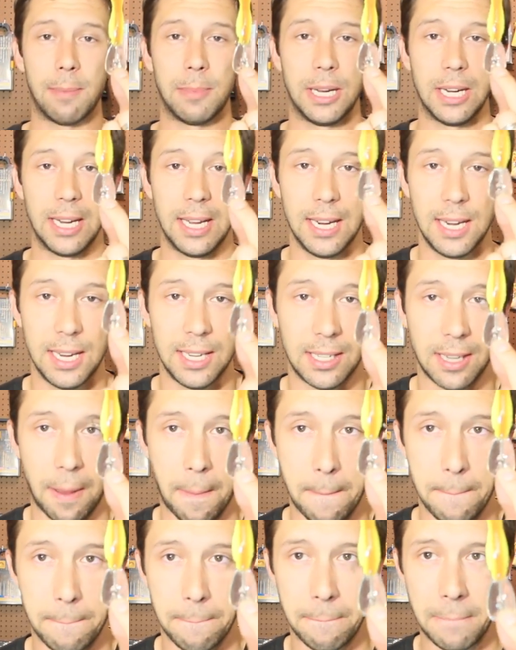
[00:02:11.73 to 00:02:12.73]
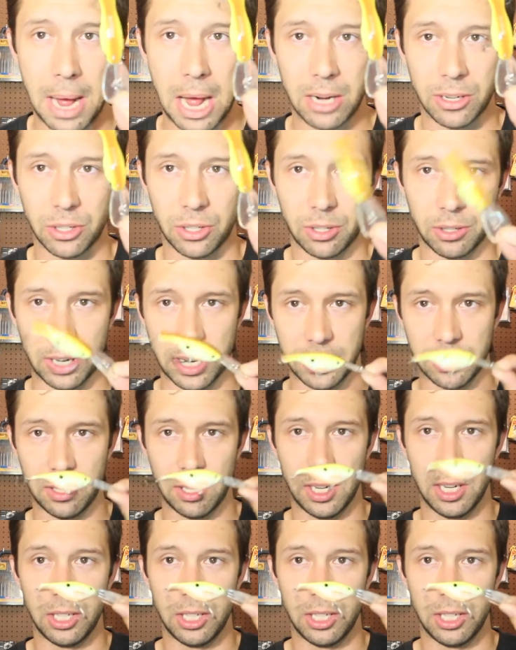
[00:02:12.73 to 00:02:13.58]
I mean, it is monstrous.